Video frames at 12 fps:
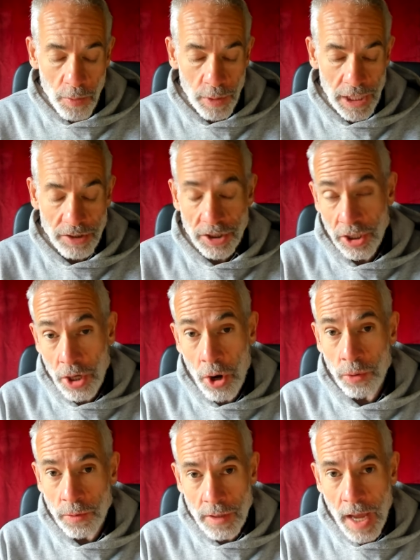We used
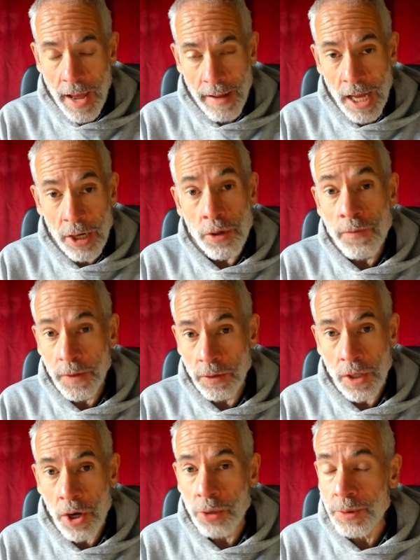gold, uh,
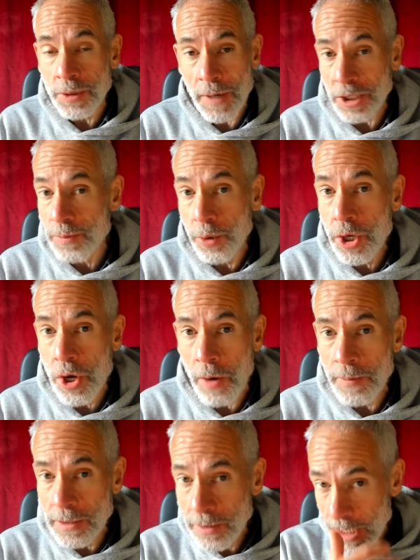alluvial gold was much more
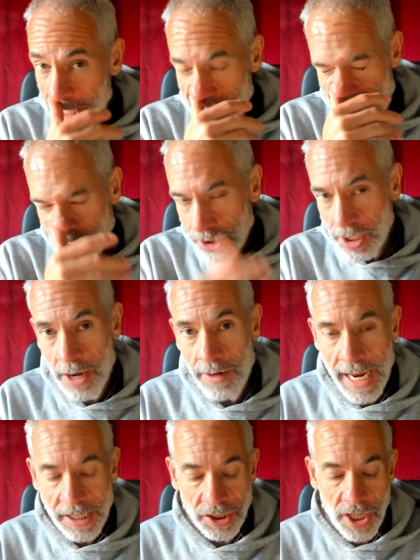common in
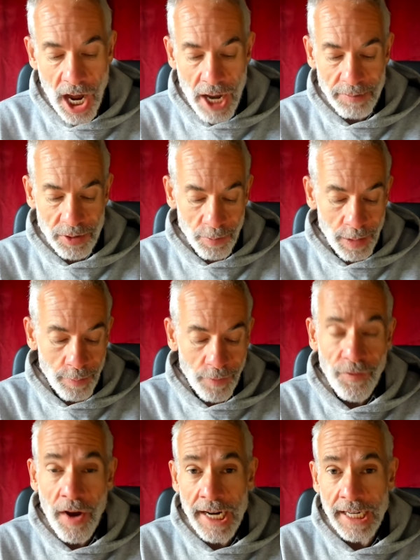Stone Age times, and we would
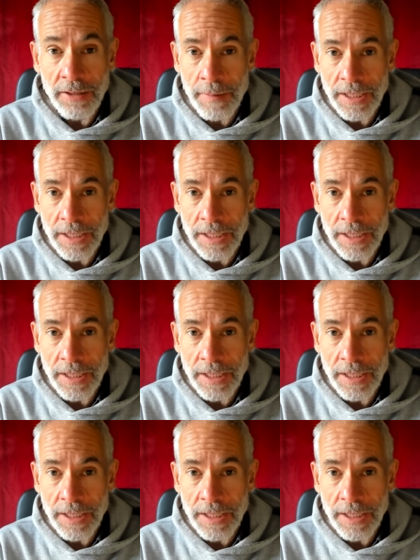find little